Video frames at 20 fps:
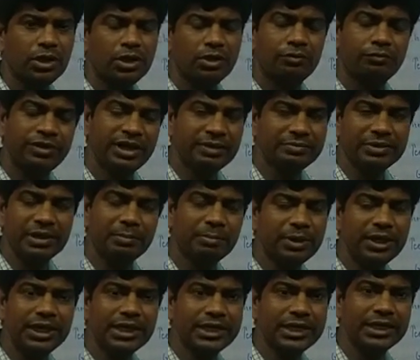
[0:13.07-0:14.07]
We have
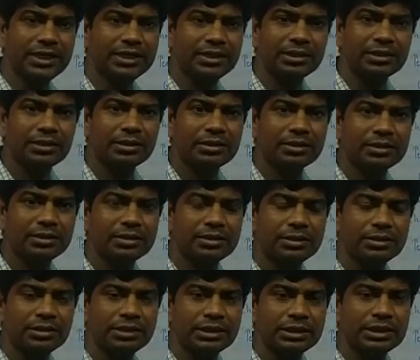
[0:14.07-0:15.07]
completed
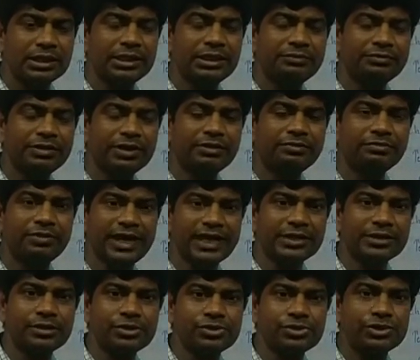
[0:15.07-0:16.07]
the different
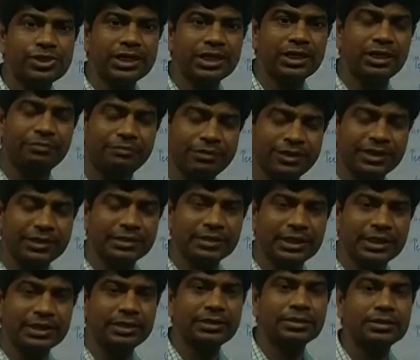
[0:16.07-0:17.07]
factors that
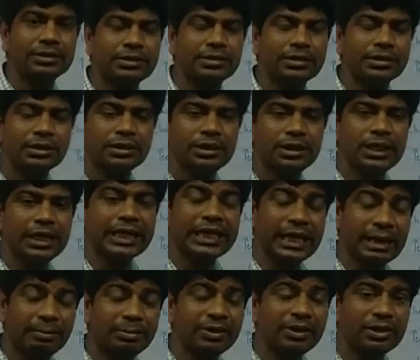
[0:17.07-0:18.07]
affected
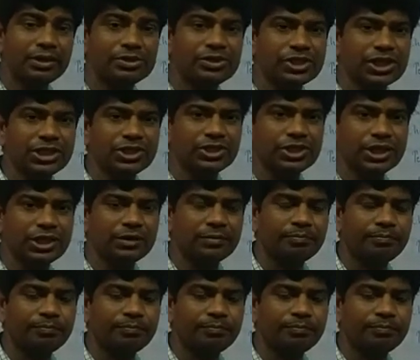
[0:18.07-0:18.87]
capital structure.